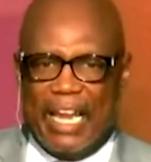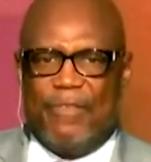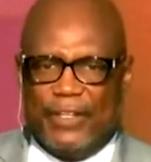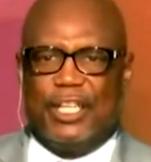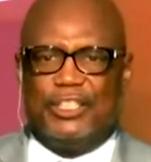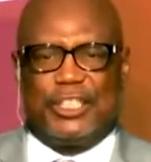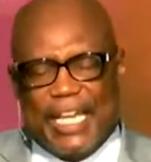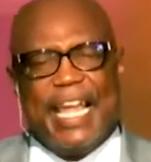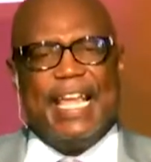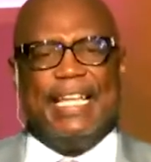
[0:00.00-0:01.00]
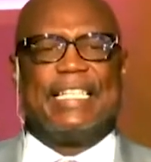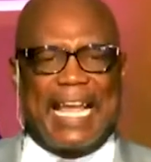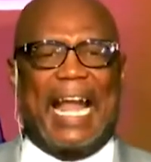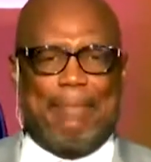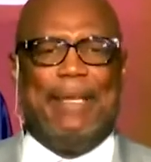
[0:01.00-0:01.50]
even the jeans
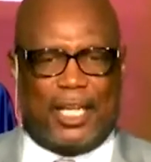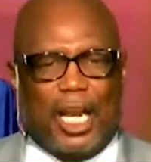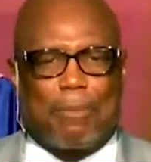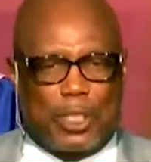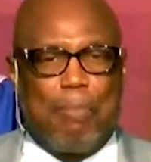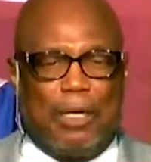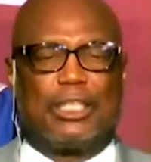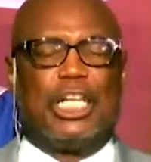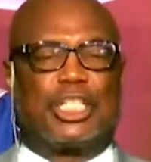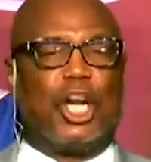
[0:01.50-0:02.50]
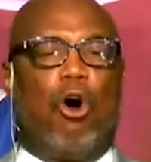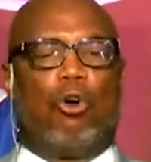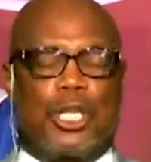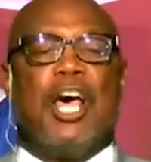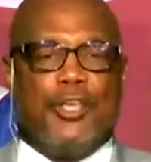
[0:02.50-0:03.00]
got to be cut up so much that it
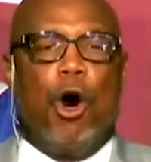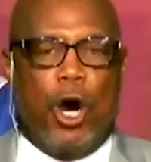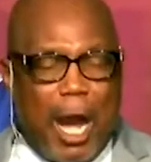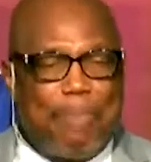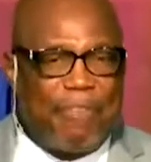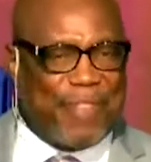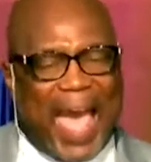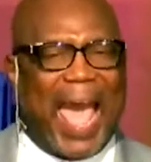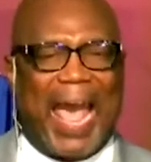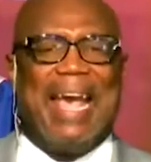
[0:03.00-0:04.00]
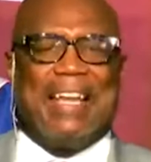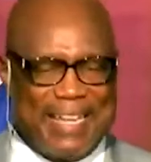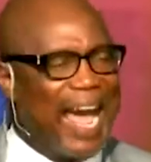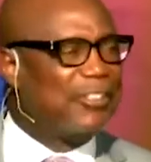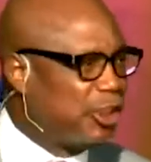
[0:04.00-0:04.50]
shows your upper thigh,
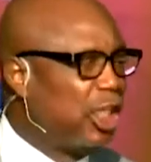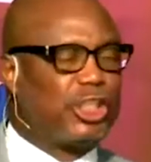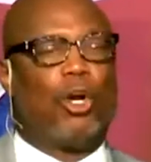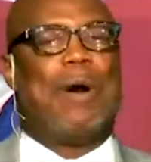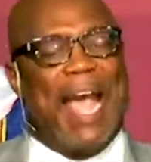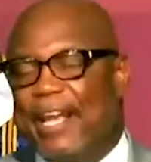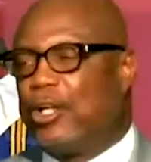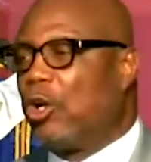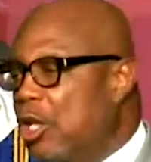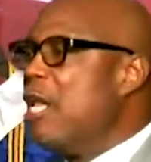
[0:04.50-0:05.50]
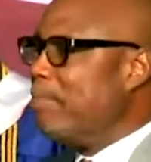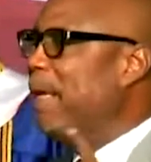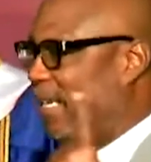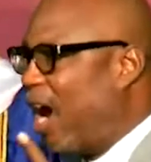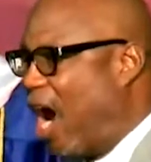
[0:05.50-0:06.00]
not just your ankle,
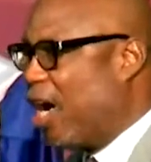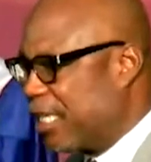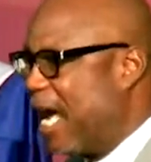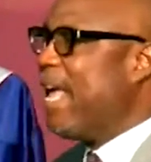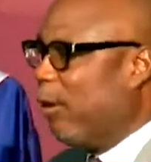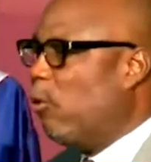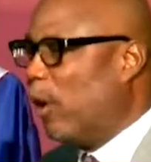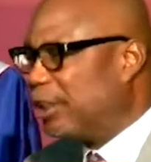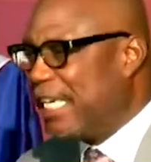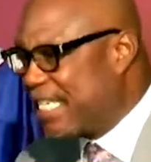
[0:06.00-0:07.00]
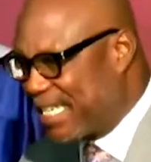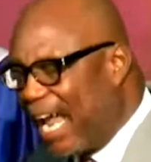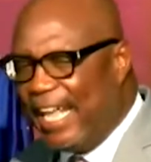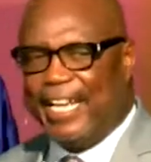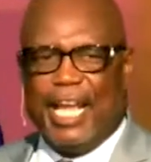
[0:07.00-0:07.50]
because uh, what you're
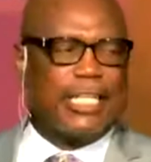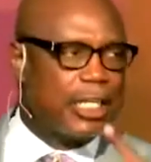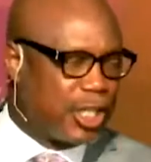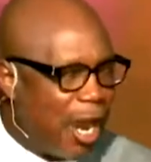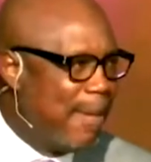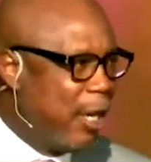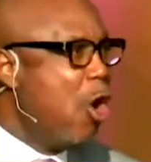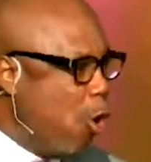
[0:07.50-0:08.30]
selling is determined